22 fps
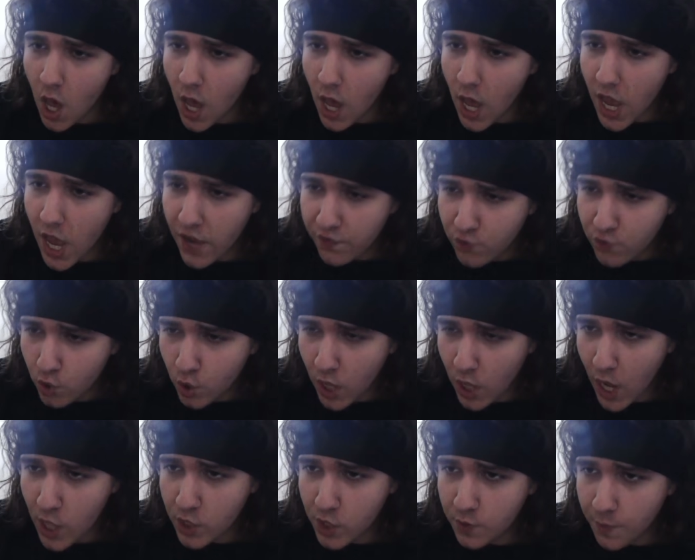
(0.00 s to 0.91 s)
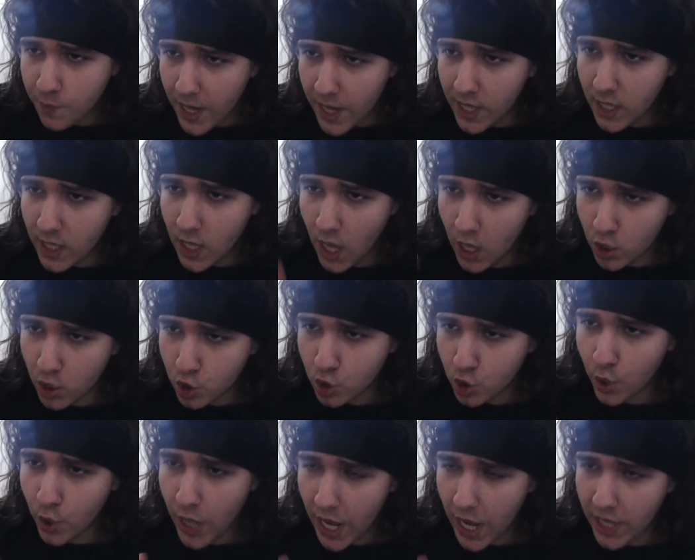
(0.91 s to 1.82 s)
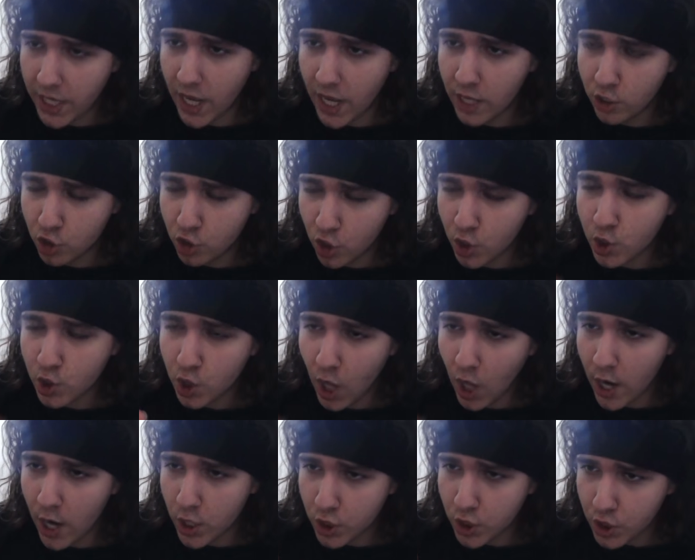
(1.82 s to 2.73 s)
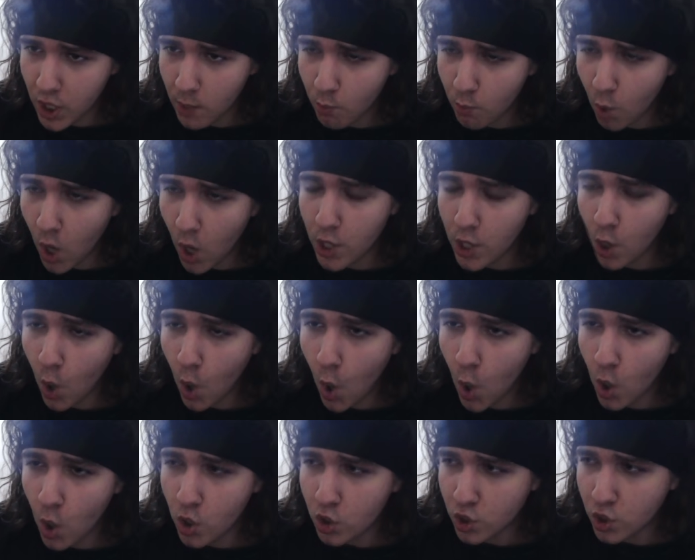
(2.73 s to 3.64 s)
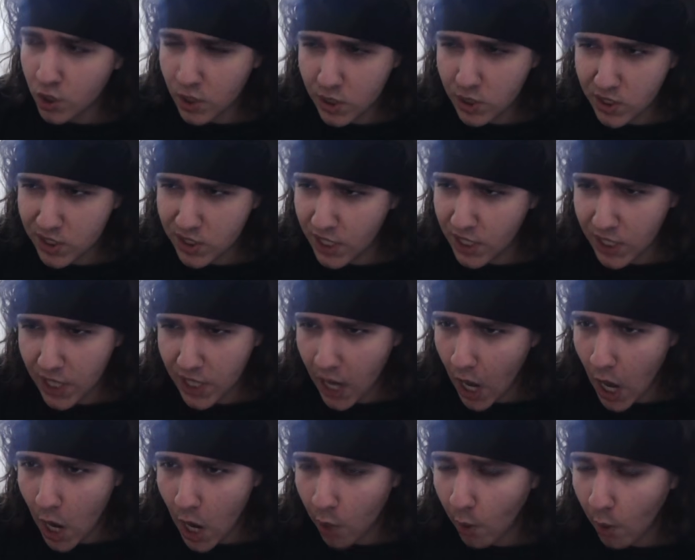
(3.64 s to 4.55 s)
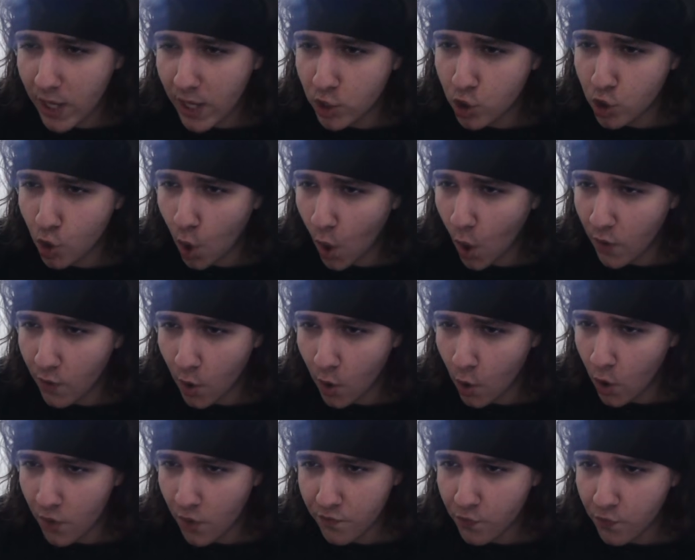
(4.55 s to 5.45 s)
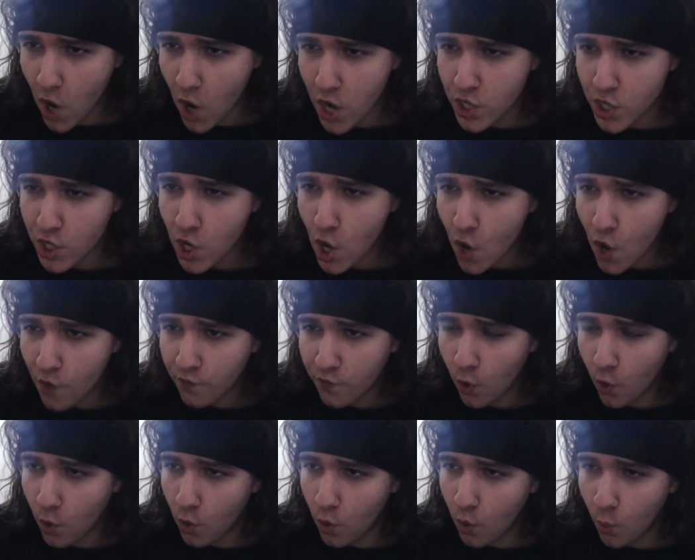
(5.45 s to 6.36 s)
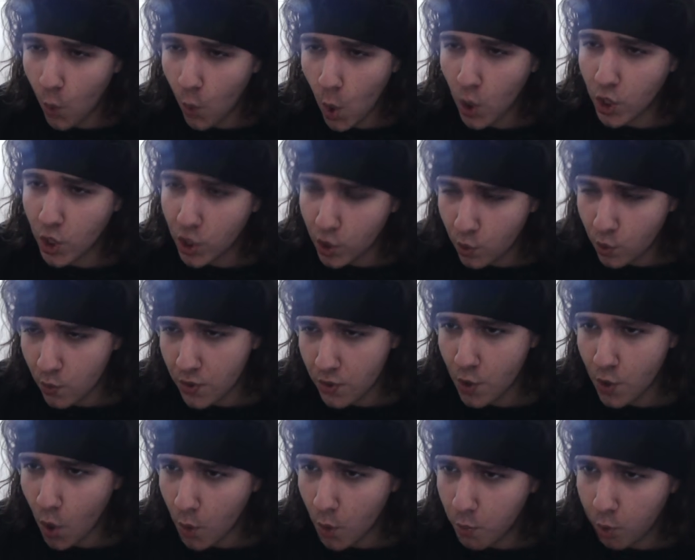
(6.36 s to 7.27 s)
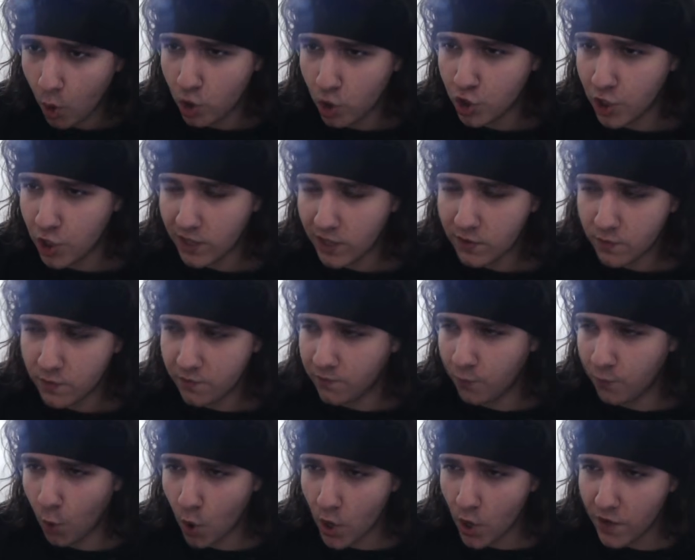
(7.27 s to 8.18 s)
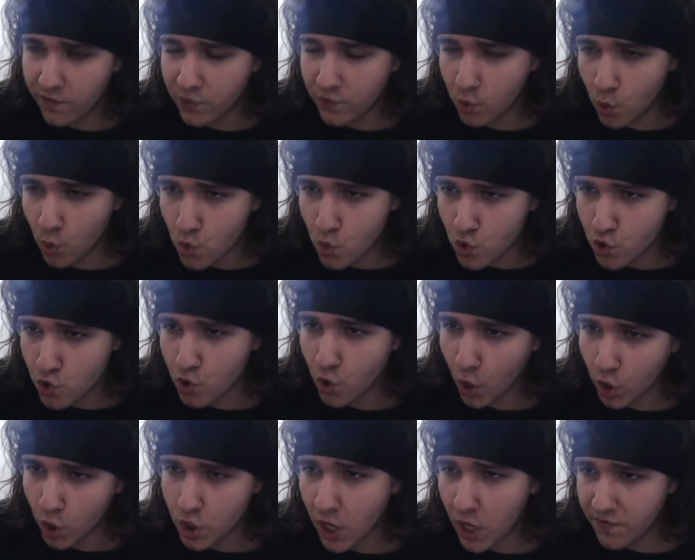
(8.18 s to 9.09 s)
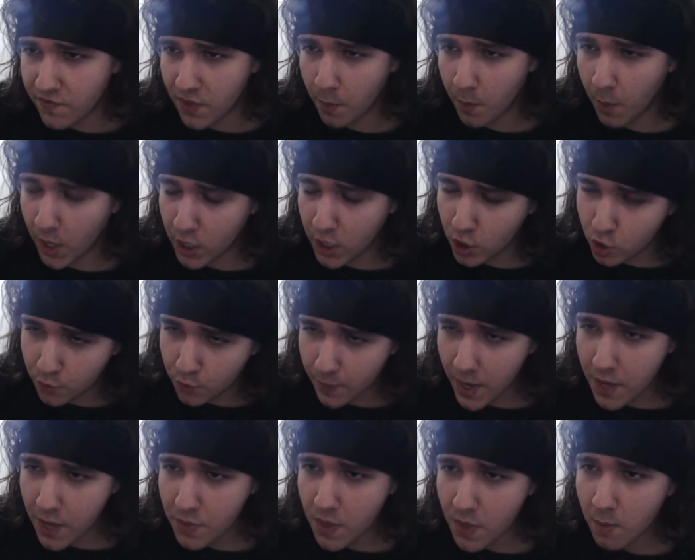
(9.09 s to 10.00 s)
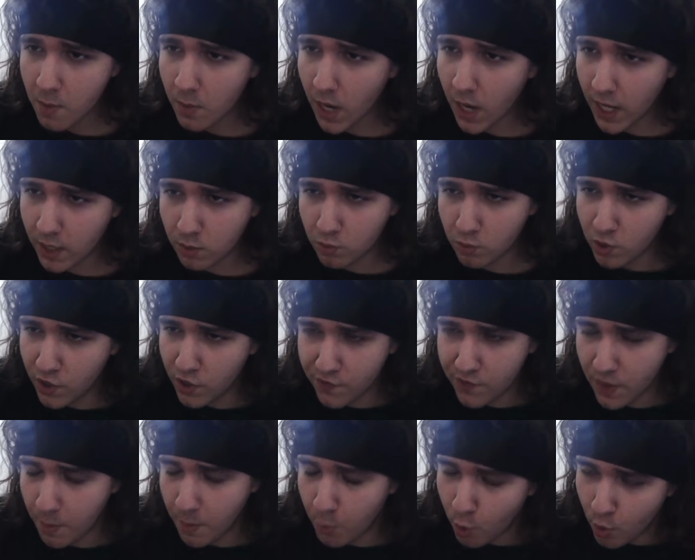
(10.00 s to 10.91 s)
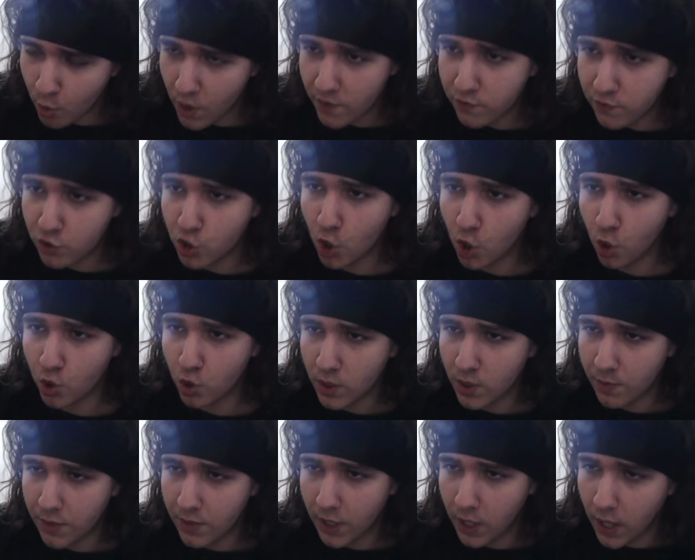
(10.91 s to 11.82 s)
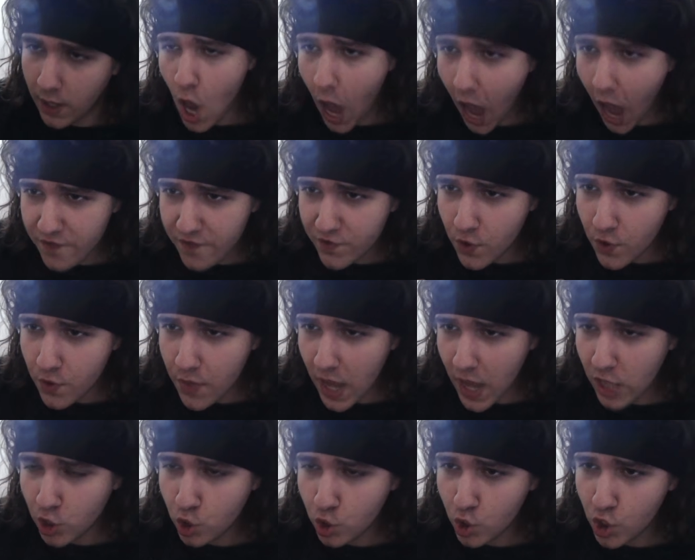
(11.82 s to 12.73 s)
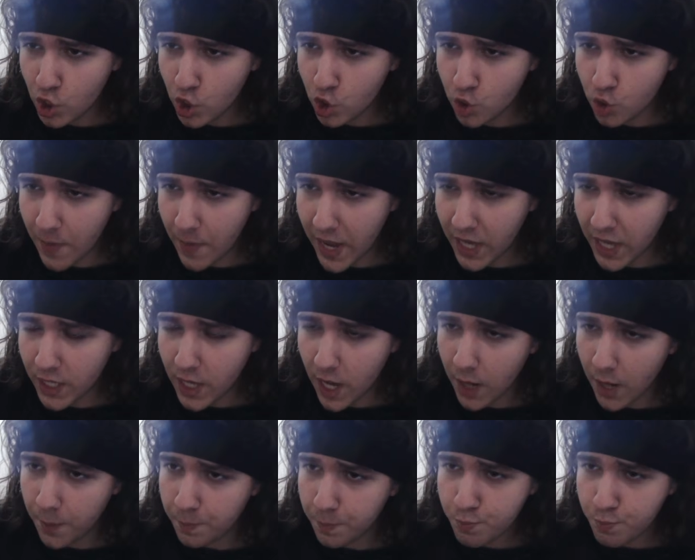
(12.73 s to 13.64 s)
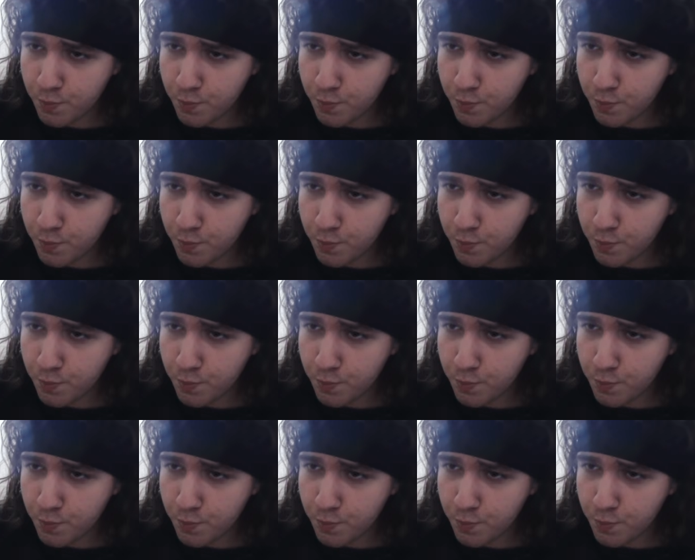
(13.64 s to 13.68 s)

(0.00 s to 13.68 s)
If you can't make a story, again, just hire someone or seek a writer or a friend for working with your project, or if you do not have the money to pay them, like give them rev share or something like that. After that, you need to make a